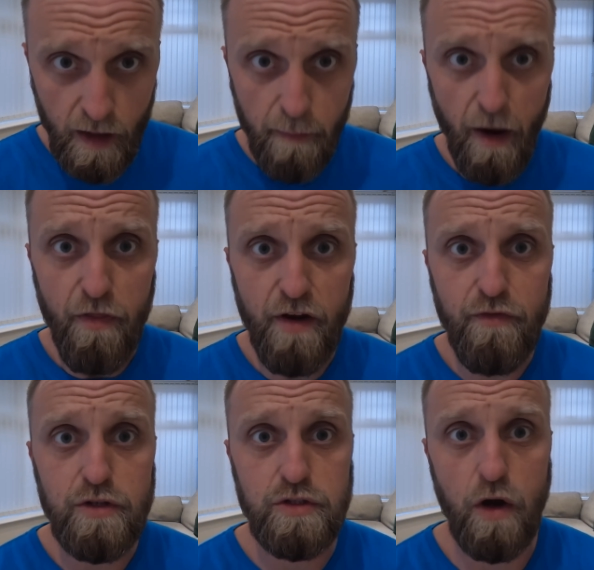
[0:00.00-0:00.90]
And marathon
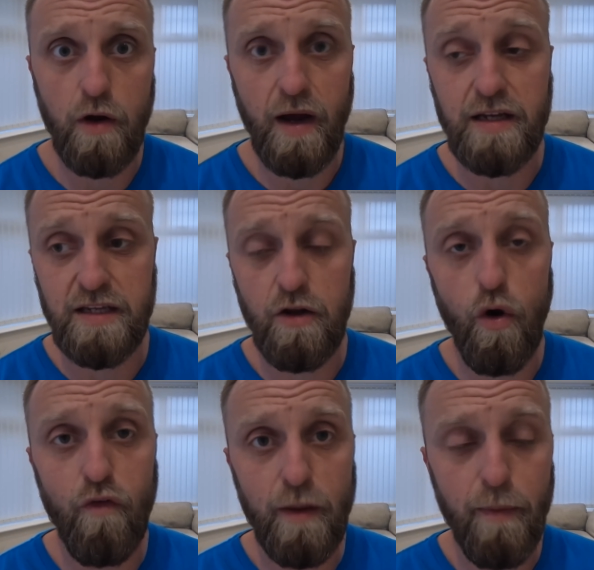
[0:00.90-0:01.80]
efforts, not
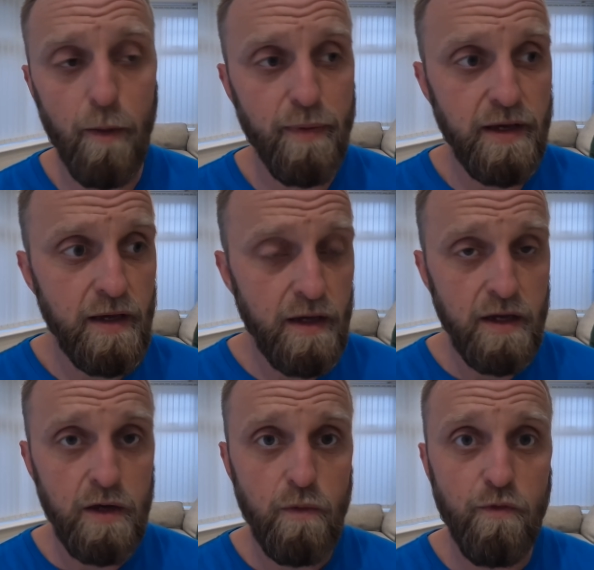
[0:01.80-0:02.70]
overly poppy,
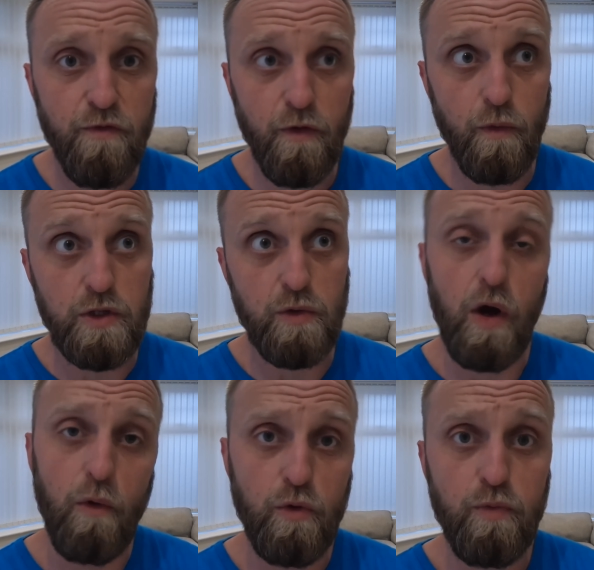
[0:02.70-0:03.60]
which I
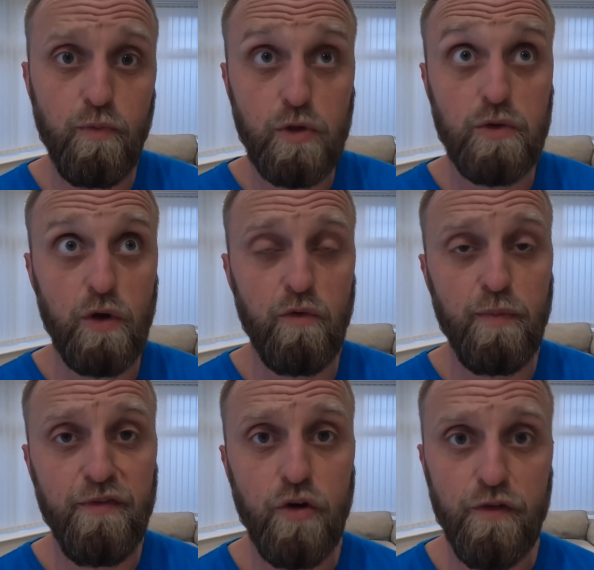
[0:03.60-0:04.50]
would have
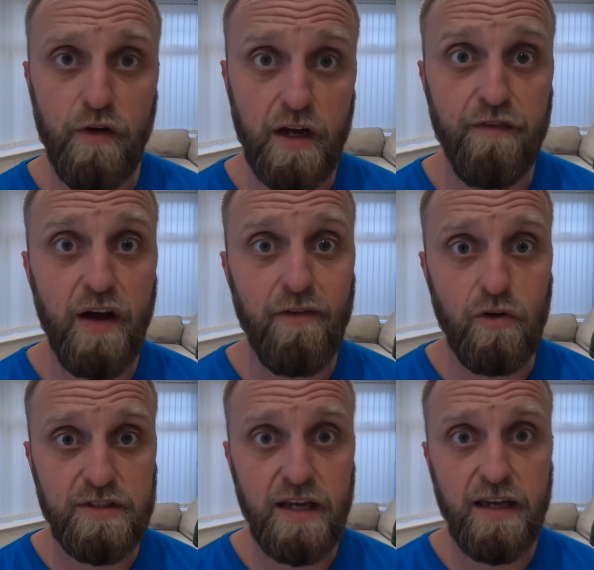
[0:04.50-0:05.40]
preferred for like a 5 or
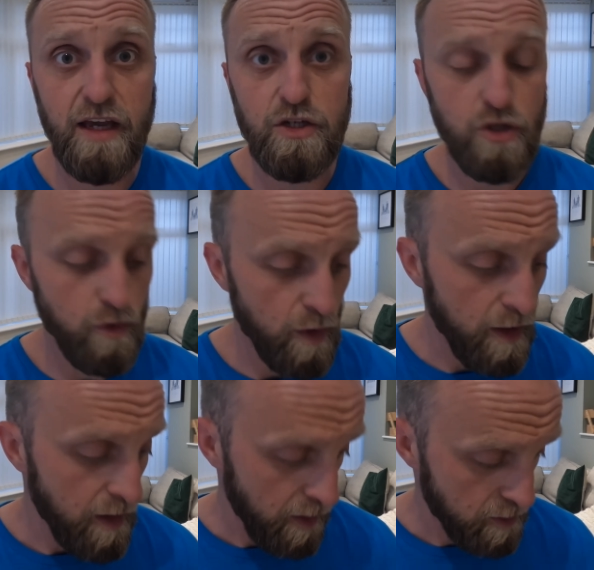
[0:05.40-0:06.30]
a 10k shoe.
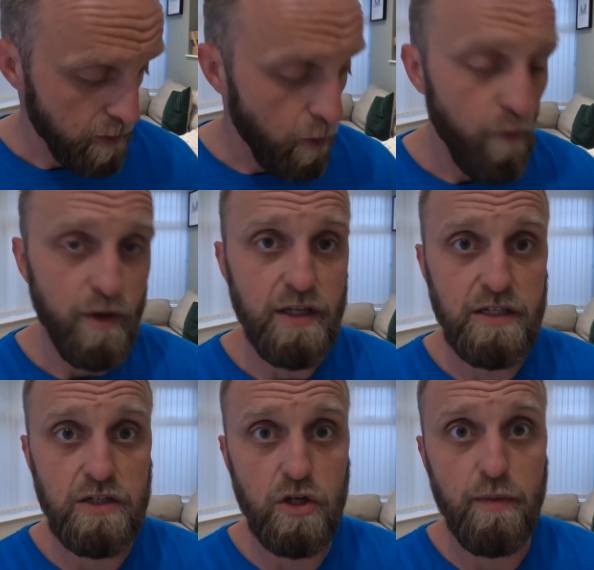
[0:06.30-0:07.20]
So I'm hoping this
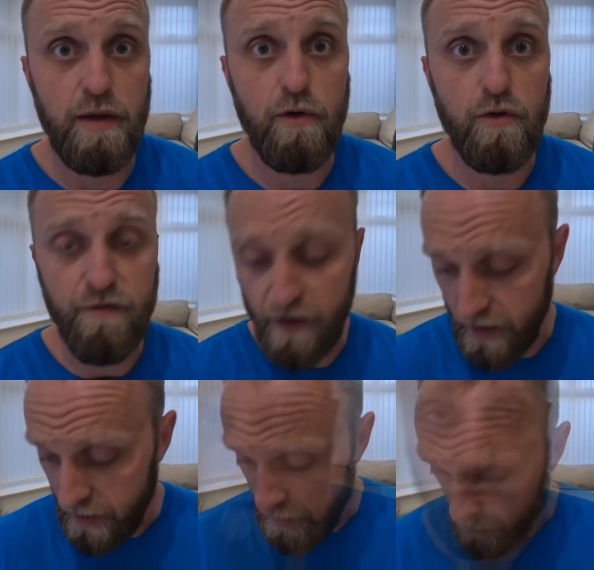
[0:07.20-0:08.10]
is going to be a good
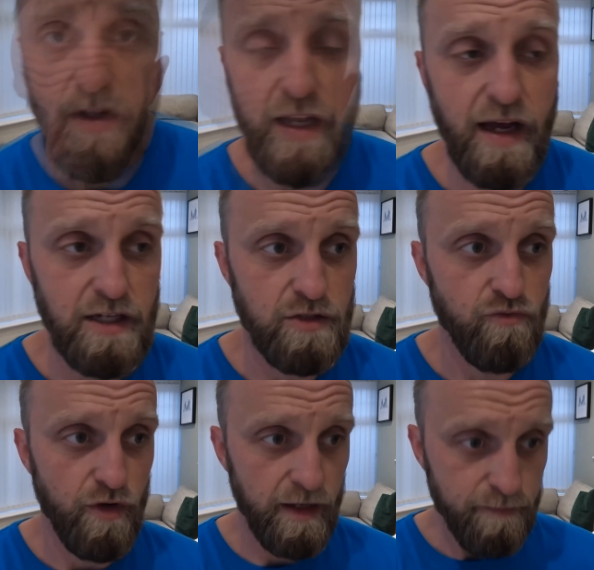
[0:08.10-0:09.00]
fit. Just really nice to
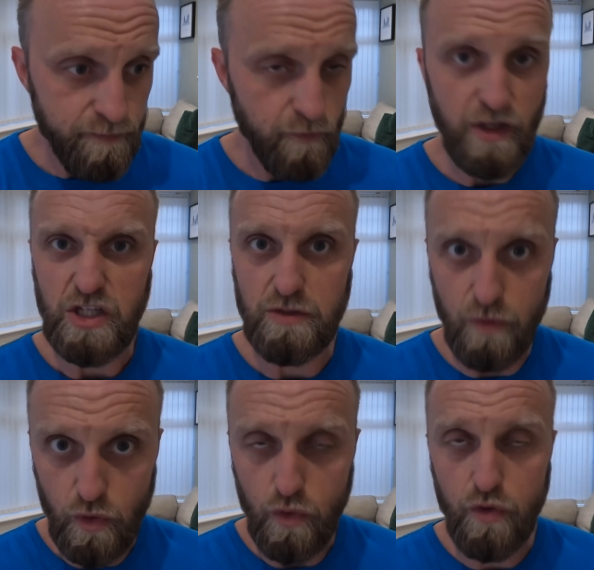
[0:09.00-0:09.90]
run in, really
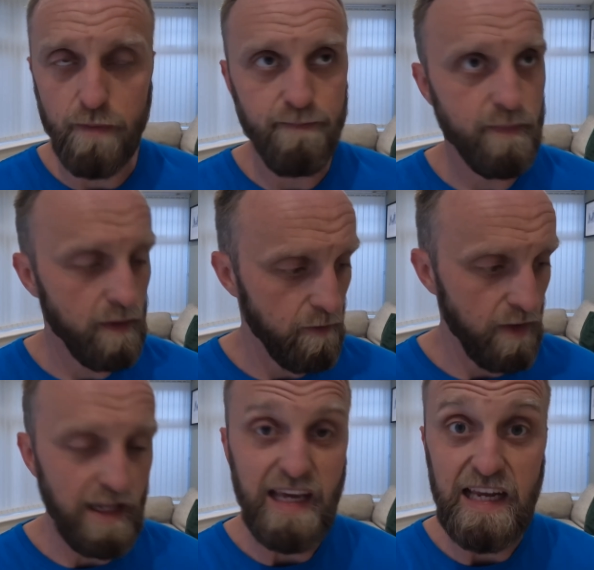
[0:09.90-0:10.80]
smooth,
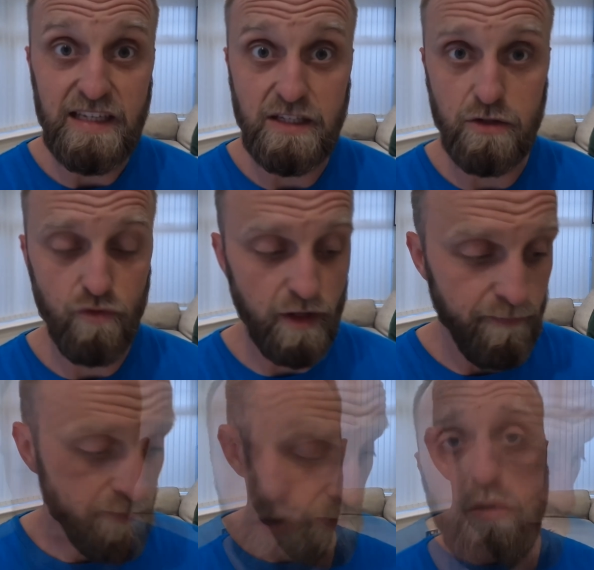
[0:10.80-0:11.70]
really easy to run
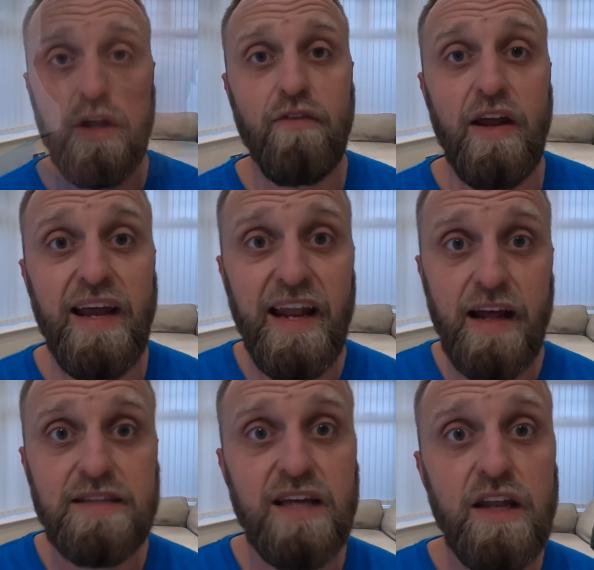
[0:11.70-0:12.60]
in. So I'm going to give it a 9
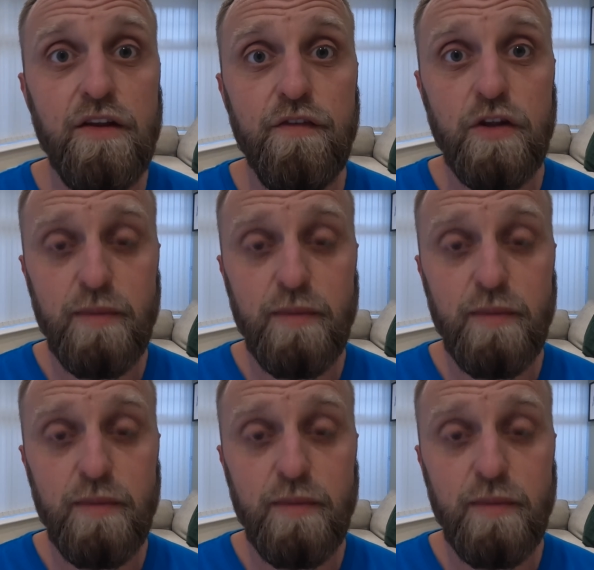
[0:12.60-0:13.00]
out of 10 for the